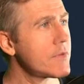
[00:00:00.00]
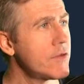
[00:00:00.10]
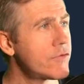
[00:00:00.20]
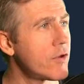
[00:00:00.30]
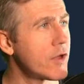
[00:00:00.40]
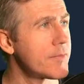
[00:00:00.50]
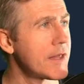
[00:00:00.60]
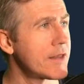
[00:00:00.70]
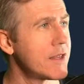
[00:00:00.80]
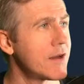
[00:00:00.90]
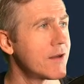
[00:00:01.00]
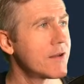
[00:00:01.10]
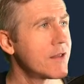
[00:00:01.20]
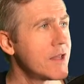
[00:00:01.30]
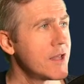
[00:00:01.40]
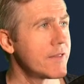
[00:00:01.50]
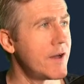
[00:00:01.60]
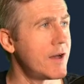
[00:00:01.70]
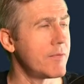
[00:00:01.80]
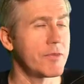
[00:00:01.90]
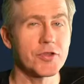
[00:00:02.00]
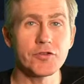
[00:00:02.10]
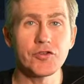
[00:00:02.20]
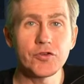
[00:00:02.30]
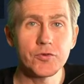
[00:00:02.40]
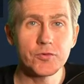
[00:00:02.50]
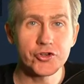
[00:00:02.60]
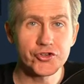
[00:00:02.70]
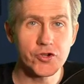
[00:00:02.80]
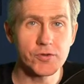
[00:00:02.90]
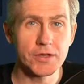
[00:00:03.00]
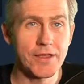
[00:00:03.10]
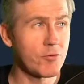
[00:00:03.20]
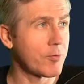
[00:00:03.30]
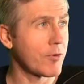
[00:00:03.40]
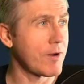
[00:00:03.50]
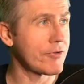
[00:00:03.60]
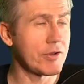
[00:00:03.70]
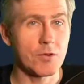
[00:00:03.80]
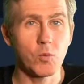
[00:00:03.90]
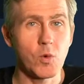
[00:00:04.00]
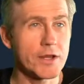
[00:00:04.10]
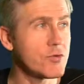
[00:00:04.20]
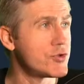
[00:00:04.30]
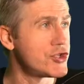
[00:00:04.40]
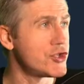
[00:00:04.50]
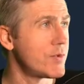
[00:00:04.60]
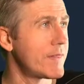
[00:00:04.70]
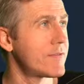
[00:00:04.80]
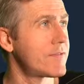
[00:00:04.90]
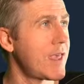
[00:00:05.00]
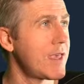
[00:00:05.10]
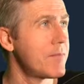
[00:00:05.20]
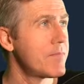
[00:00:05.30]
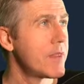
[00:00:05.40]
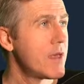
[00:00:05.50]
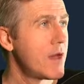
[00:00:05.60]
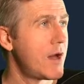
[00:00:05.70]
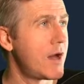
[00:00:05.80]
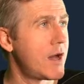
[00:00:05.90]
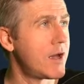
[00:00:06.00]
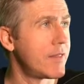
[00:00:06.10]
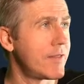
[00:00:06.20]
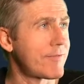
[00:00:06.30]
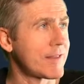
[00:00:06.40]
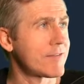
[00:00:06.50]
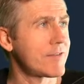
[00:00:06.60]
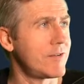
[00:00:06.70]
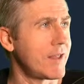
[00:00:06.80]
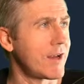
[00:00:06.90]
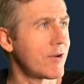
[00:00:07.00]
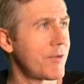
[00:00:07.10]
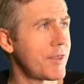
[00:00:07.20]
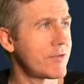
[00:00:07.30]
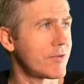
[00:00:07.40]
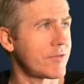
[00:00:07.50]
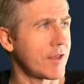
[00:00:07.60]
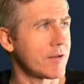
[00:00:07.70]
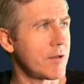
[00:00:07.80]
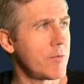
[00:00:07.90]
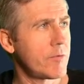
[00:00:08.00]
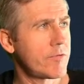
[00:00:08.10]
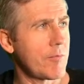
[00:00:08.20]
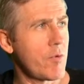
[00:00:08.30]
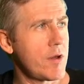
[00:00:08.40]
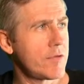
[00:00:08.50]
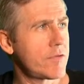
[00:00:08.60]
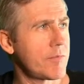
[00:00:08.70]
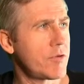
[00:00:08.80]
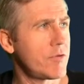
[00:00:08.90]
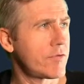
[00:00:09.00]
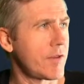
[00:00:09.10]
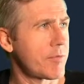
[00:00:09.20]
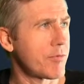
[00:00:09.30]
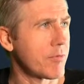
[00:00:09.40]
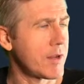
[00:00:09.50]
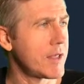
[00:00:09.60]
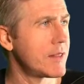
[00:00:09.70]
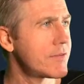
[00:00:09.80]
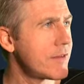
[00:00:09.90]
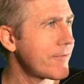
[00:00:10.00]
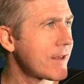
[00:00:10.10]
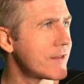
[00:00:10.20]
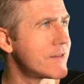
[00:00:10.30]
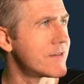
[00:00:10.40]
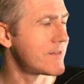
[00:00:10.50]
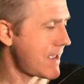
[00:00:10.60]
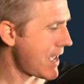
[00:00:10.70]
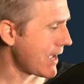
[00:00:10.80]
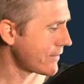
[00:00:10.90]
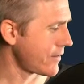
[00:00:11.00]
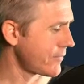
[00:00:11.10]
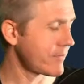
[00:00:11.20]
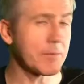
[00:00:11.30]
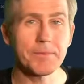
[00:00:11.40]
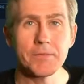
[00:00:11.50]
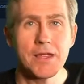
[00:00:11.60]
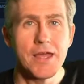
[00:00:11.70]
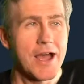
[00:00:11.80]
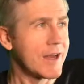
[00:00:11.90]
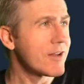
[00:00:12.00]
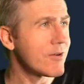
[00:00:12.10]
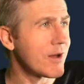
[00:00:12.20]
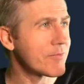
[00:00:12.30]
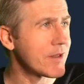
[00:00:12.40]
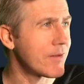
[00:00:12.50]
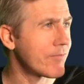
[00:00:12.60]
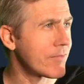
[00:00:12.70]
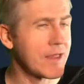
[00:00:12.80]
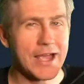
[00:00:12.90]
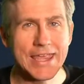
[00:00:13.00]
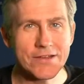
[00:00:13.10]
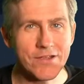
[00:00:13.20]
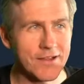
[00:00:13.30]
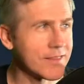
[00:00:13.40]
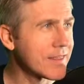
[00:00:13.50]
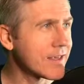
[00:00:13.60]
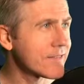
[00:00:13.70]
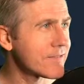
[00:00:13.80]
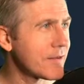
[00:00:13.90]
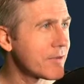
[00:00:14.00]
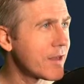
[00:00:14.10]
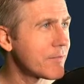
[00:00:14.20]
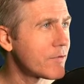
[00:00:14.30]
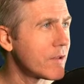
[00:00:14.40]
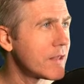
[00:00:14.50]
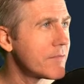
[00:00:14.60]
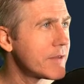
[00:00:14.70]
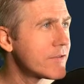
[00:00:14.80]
So come down here to show the level progression, like what do you do in this game? They've got this little arrow thing, so it's like step 1, step 2, step 3. Let's see if I can detect. I'm just gonna. I can't talk and think at the same time, so let me